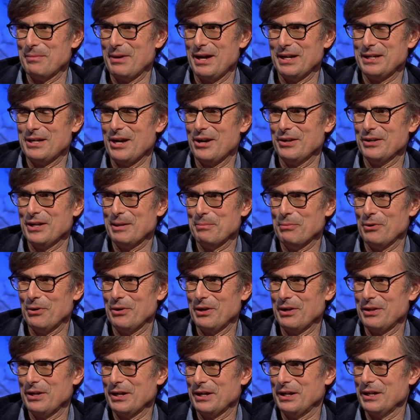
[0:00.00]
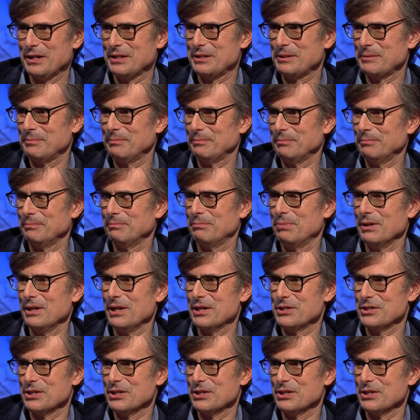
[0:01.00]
I don't anymore. I think it's pernicious.